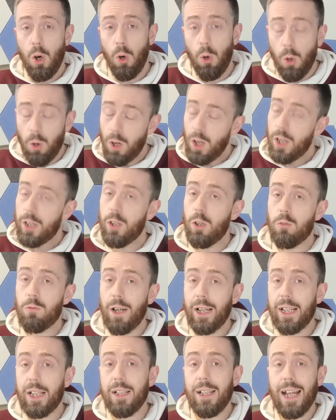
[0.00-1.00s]
or you're
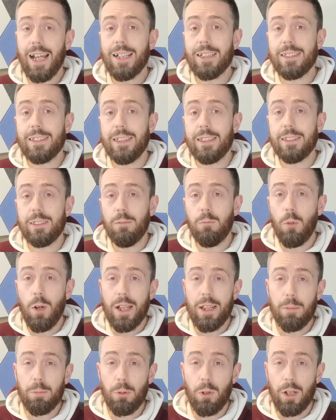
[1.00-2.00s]
running a NAS system
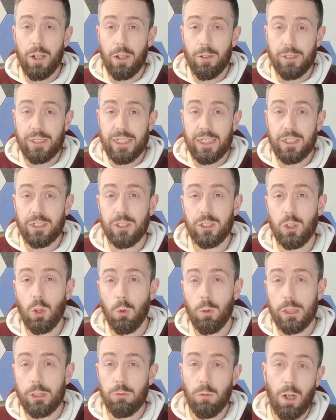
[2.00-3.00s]
where the priority is
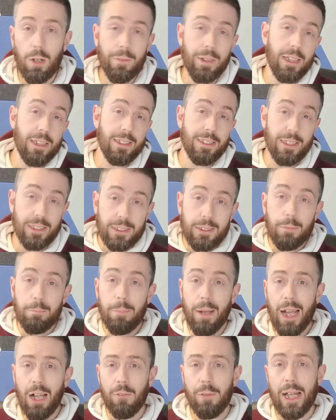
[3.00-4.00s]
storage rather than system
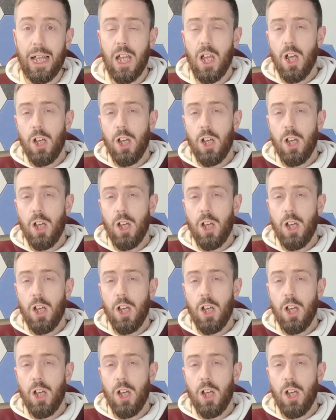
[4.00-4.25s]
power,